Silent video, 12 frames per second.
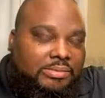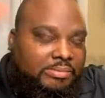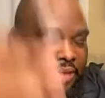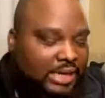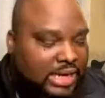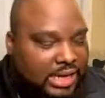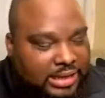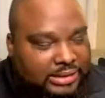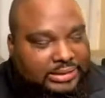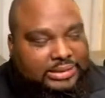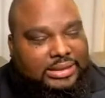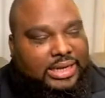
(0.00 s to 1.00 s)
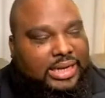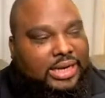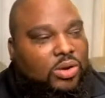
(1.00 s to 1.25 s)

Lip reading: because in